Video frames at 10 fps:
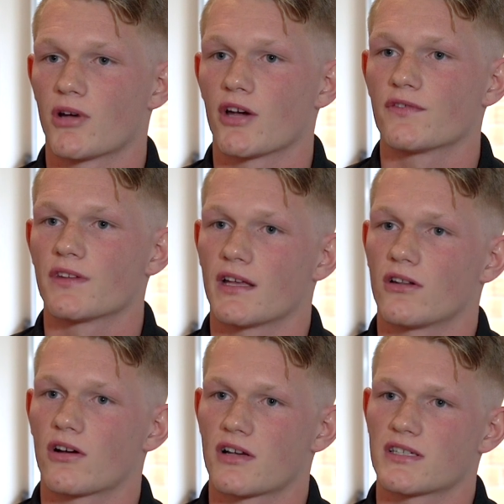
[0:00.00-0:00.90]
hopefully that,
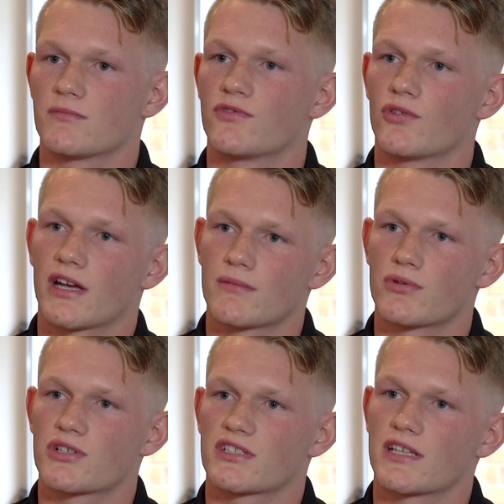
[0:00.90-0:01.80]
like I said before, they can
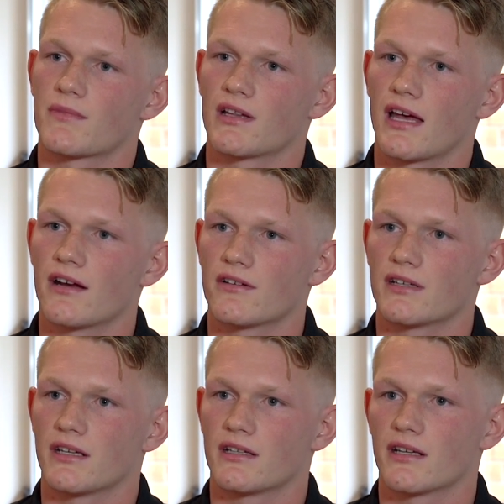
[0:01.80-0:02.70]
push us up the ladder
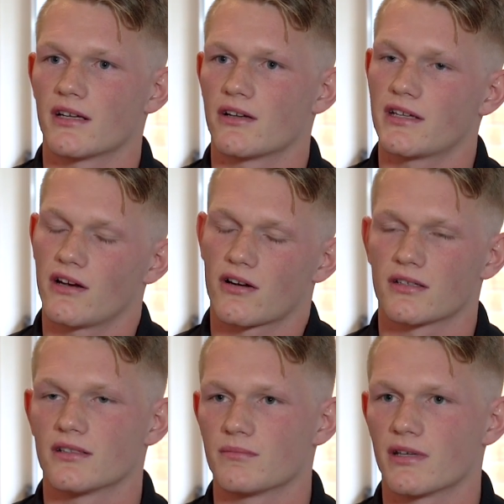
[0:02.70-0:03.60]
and, and uh, yeah, I
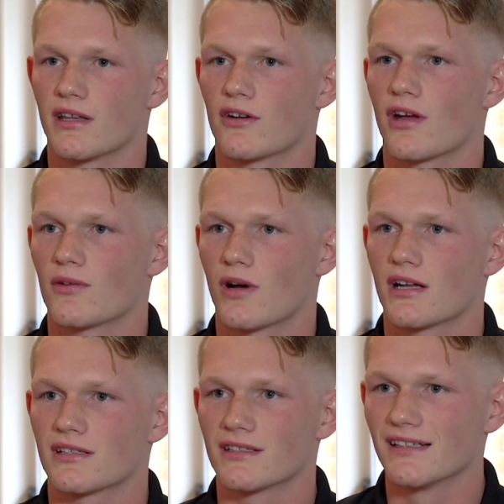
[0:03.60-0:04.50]
can be there round one and